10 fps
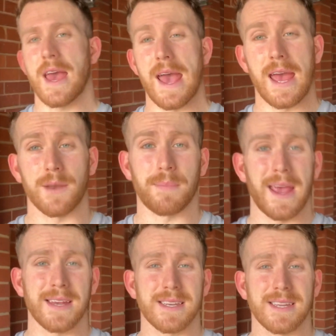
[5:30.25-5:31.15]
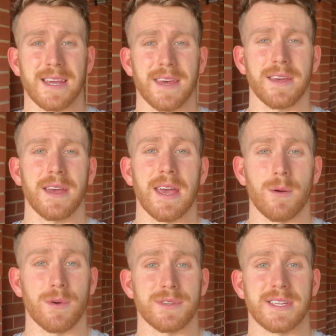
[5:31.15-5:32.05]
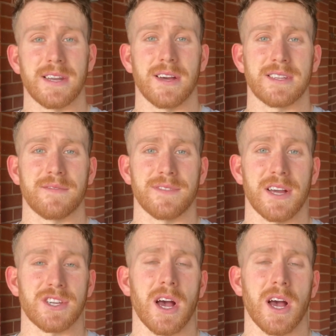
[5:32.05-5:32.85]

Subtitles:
and paint it together, it will sit nice and flush.